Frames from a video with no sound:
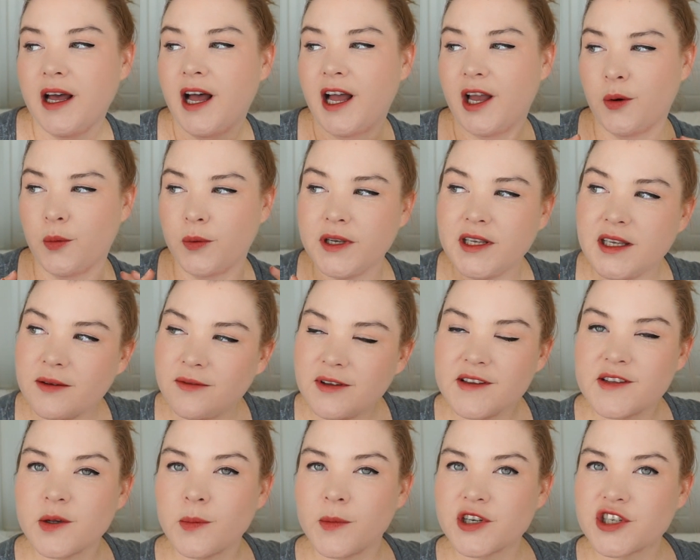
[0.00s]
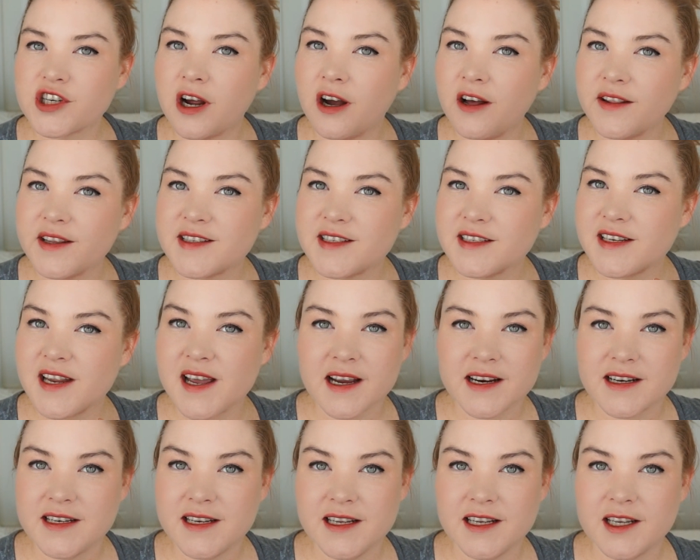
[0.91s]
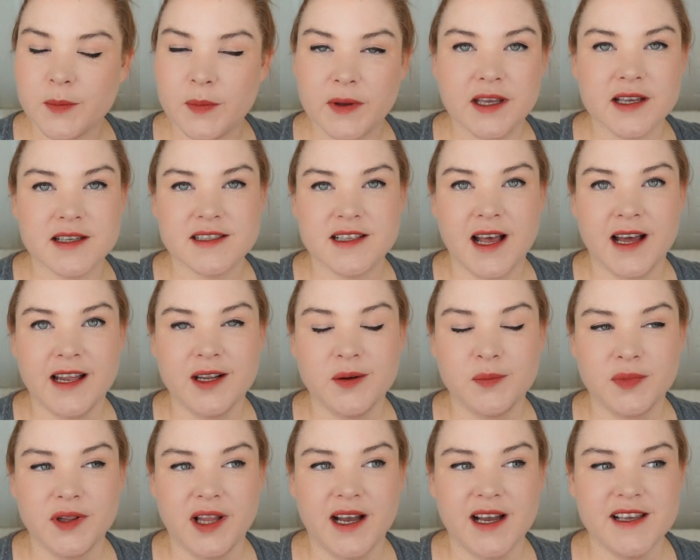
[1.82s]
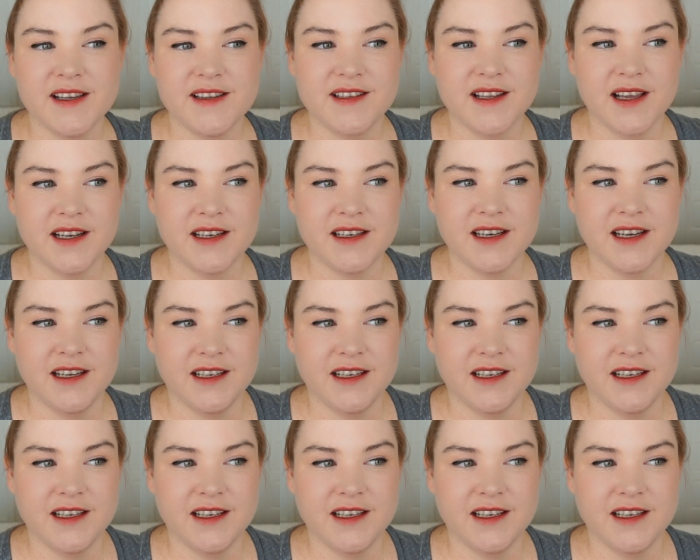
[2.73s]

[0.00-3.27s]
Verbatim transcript: I wouldn't even so much call this a technique because that implies that